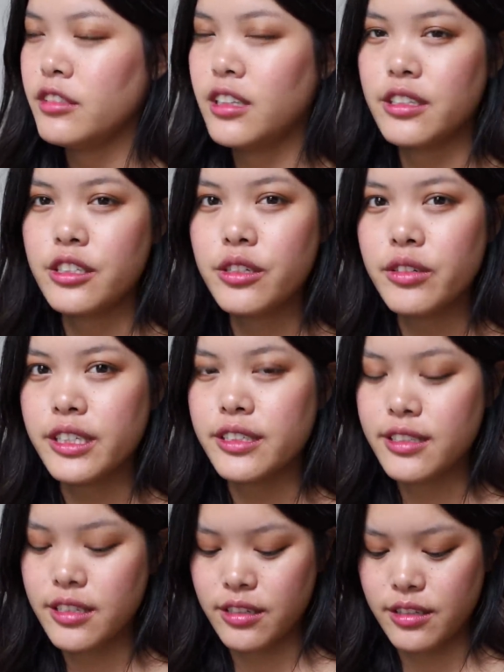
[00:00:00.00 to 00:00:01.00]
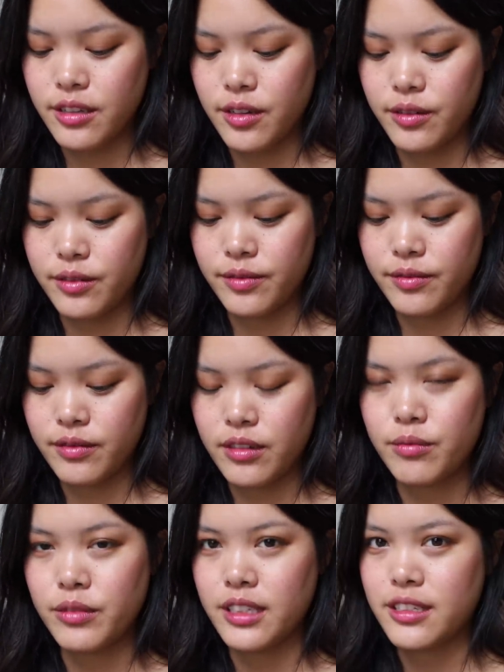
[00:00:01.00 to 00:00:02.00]
Like two years. So
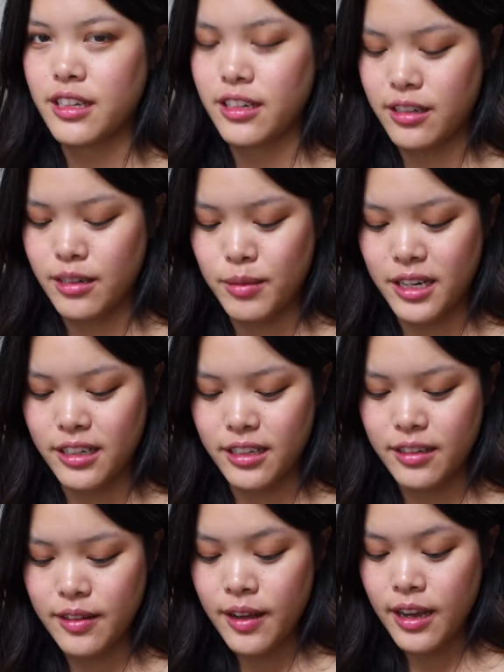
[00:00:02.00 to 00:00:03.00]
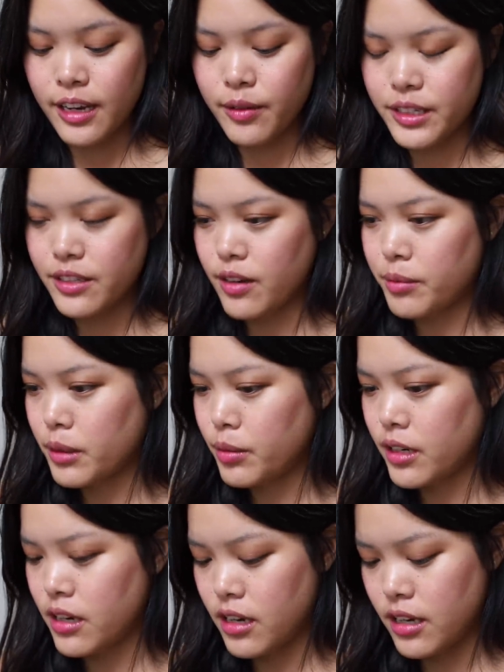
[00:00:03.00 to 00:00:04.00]
I'm really excited about it. Anyway, so I'm gonna
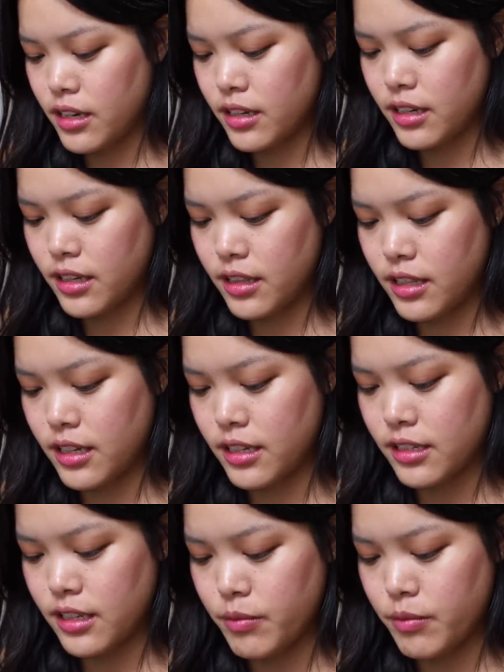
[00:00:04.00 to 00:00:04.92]
put on this.